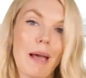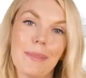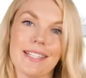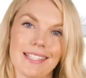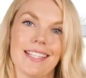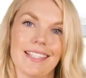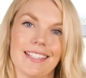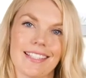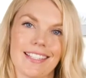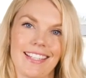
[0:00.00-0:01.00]
out the
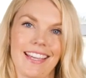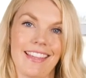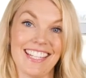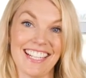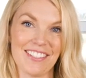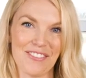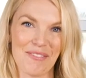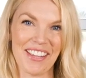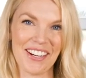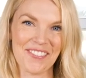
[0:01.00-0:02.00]
seeds and then dice it from there.